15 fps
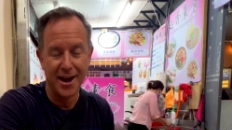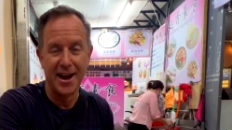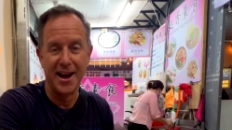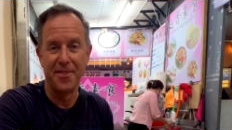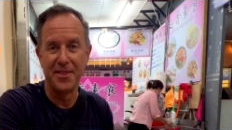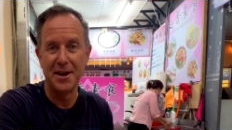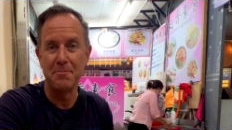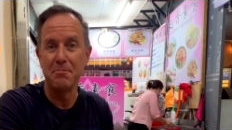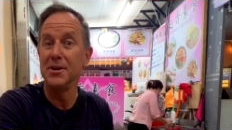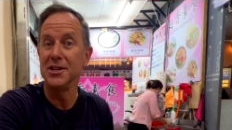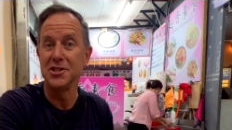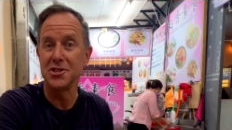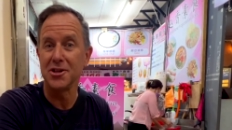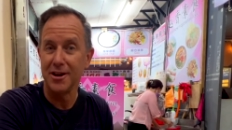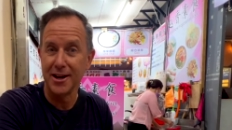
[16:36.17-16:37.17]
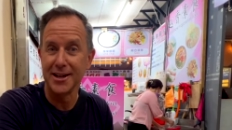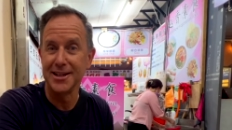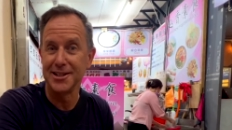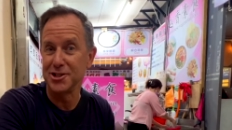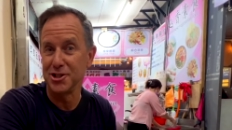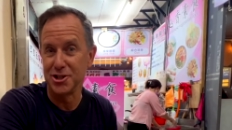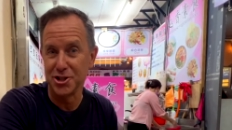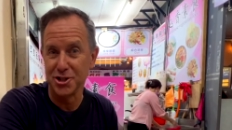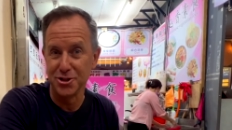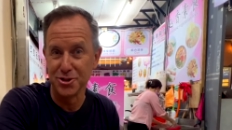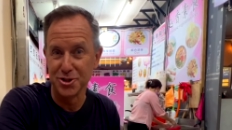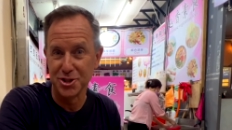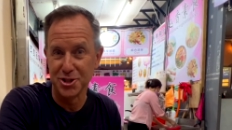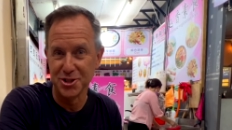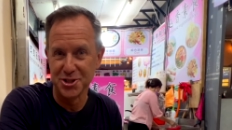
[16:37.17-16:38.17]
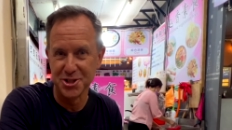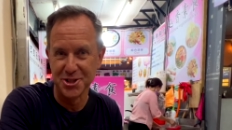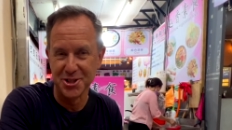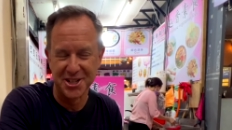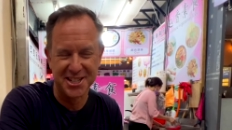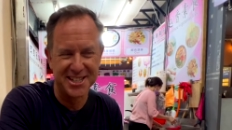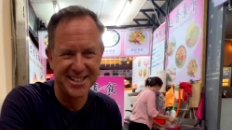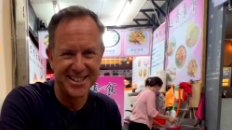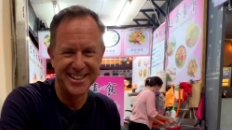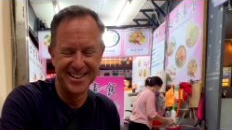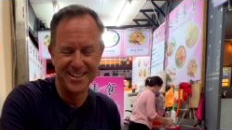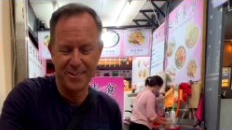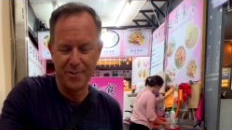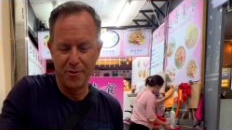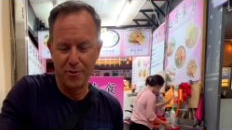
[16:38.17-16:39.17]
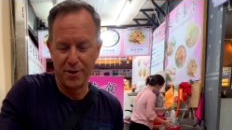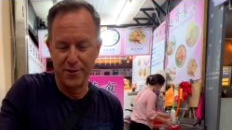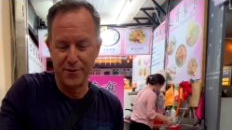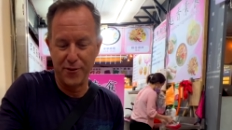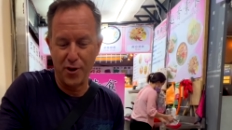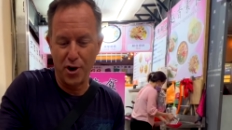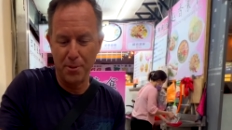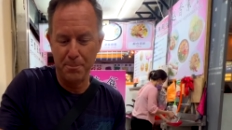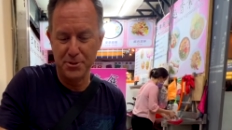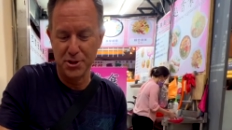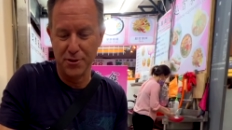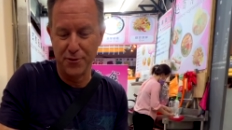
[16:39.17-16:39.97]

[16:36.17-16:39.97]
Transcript: And that means I get to choose dessert. We've opted